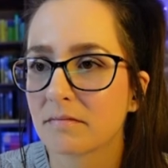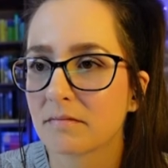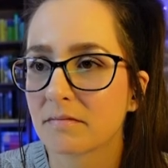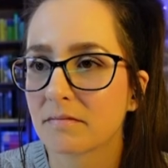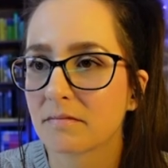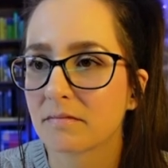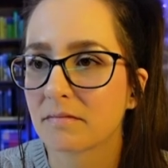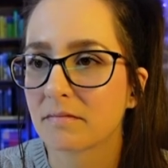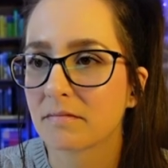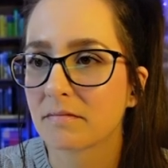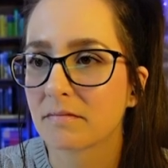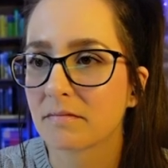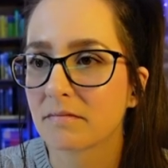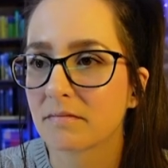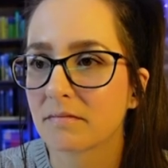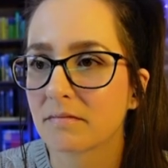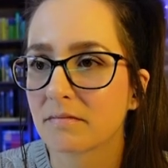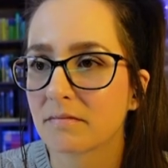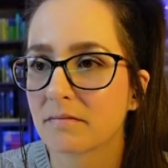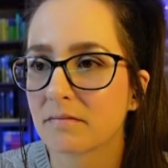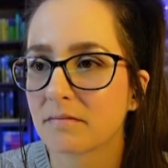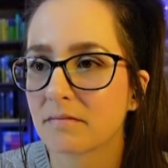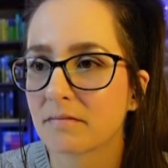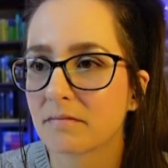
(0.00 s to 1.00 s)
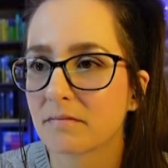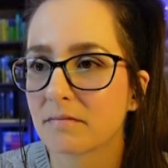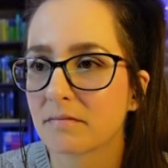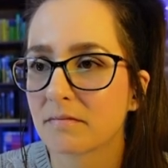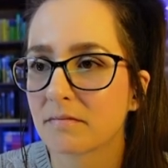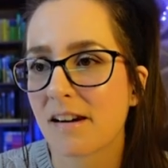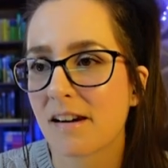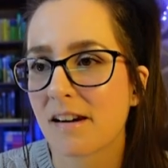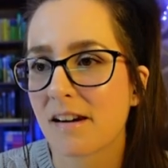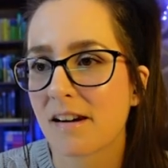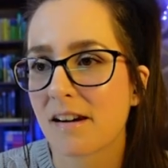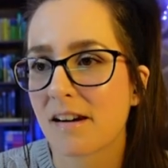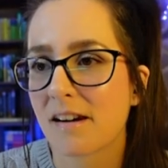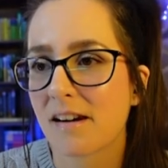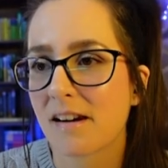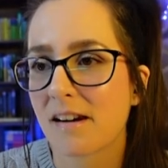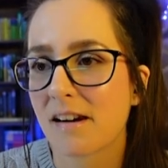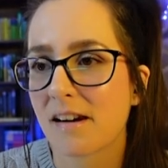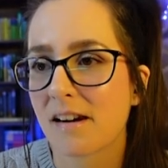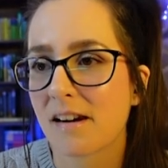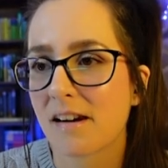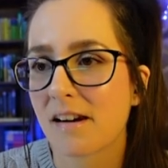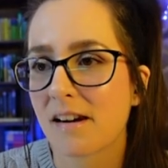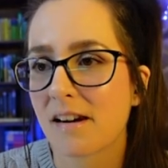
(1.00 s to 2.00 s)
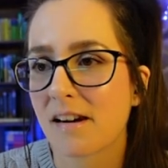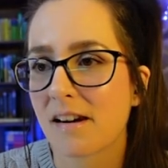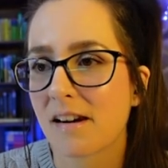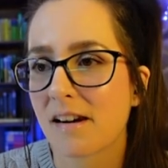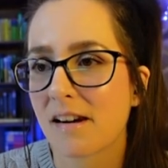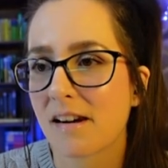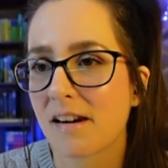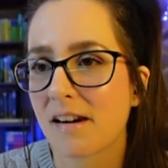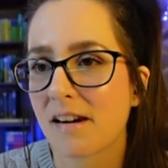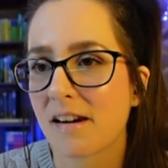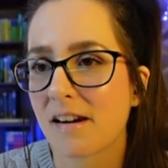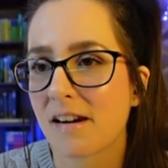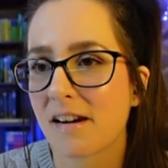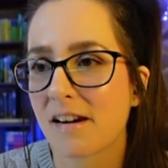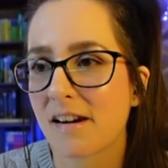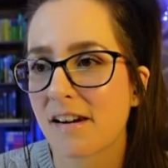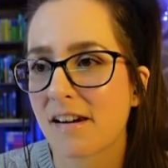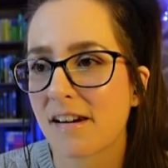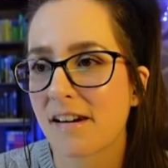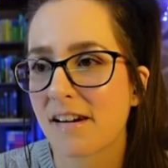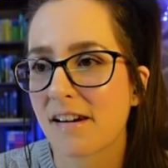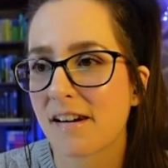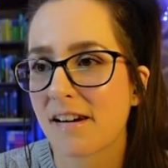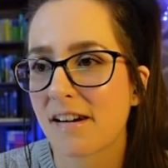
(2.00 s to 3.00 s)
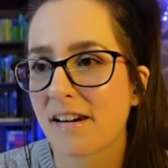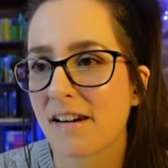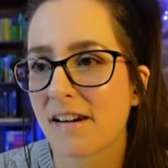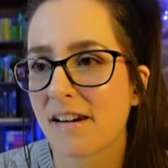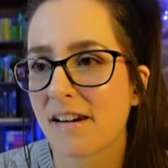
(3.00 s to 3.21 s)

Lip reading: (not speaking)